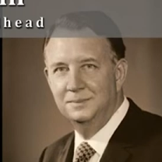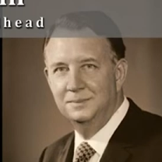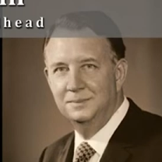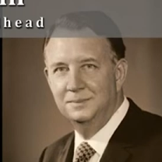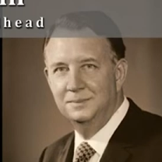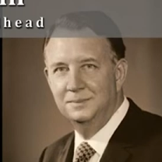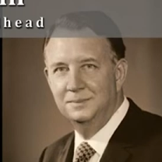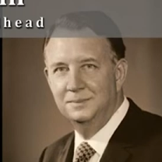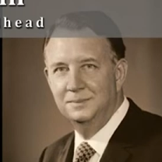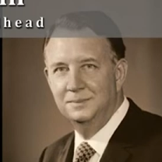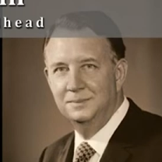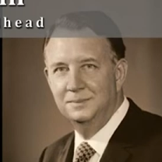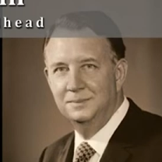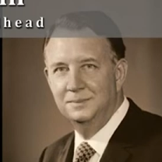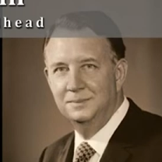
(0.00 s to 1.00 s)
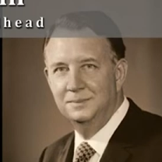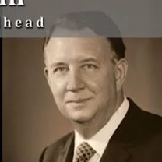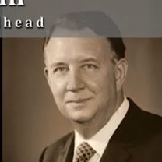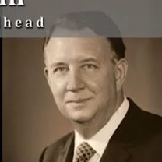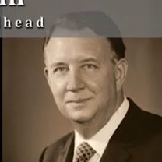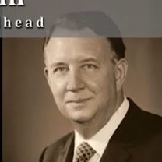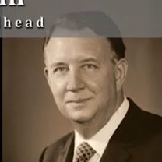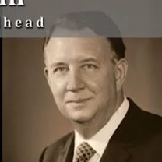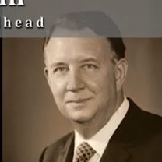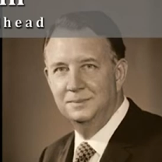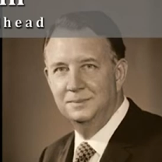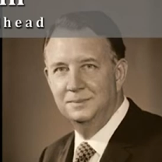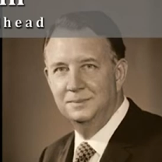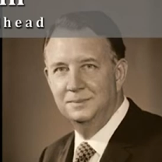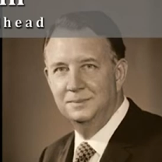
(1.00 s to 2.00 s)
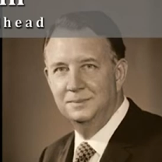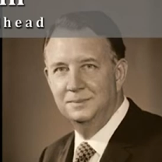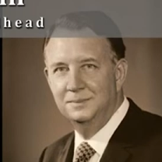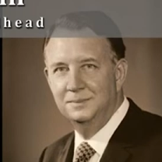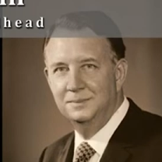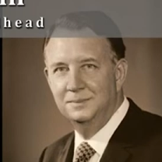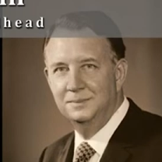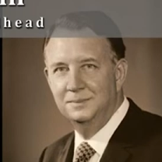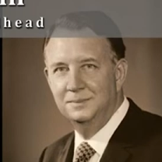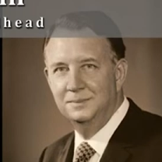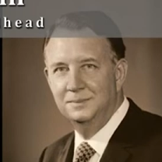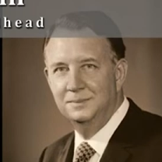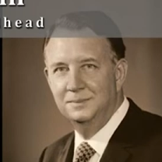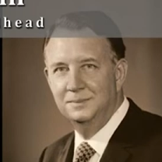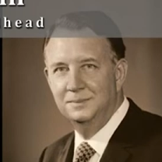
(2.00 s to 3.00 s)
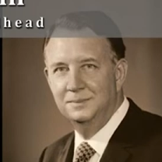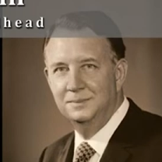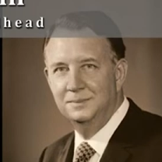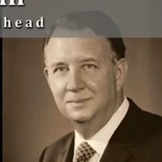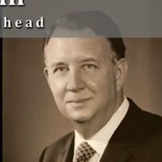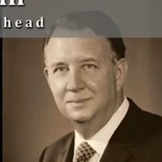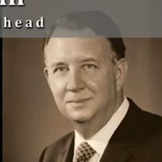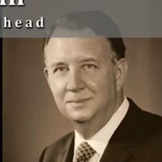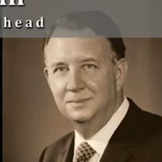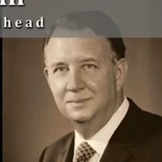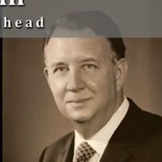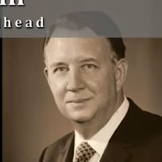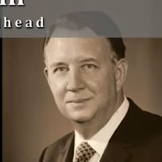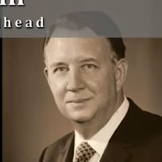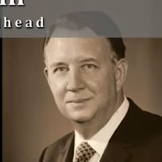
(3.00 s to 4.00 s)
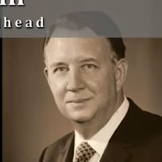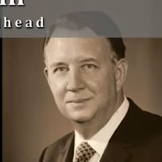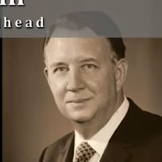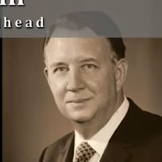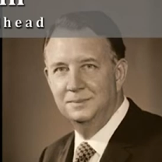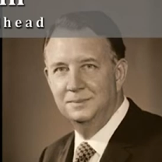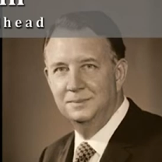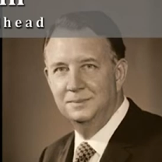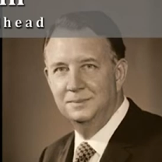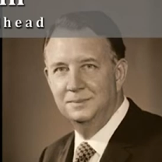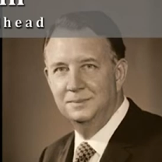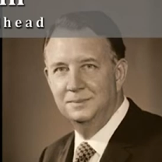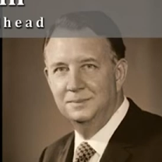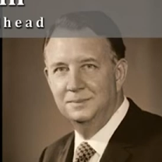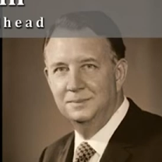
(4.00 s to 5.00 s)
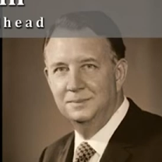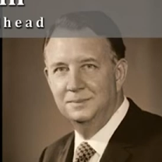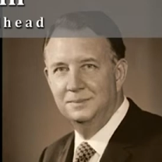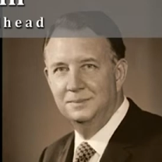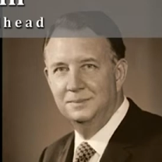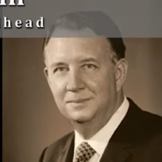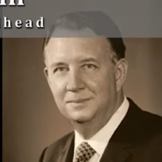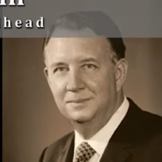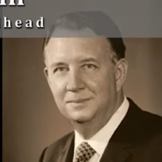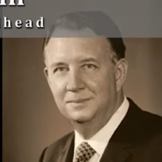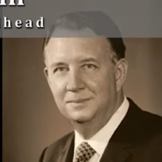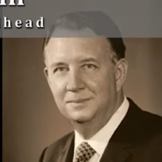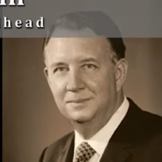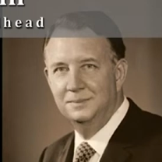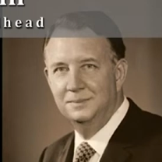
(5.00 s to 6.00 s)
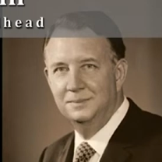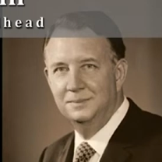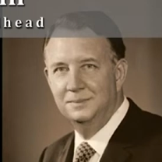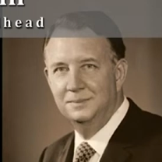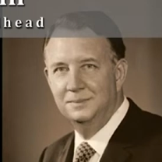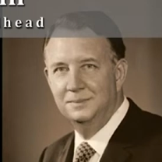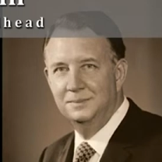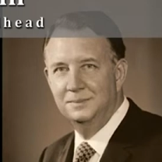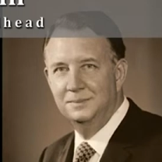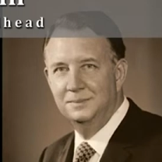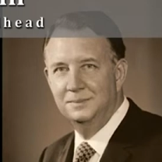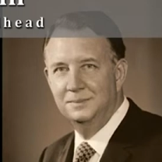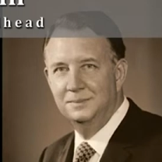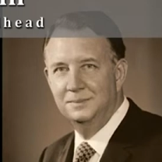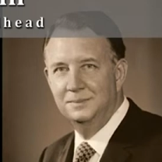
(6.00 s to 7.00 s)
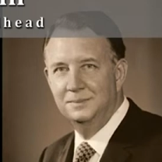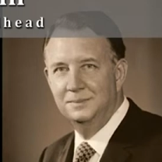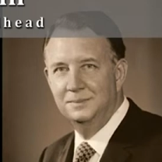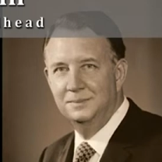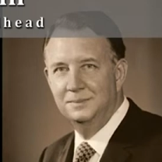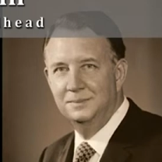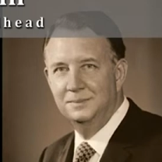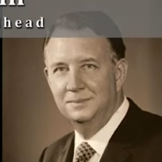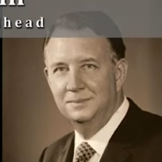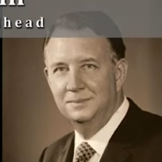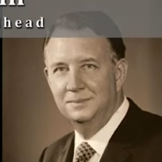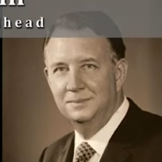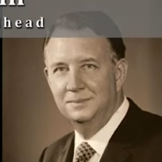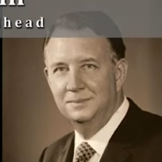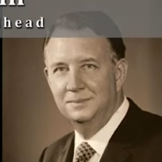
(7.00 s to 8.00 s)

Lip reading: This is a still picture; no speech is visible.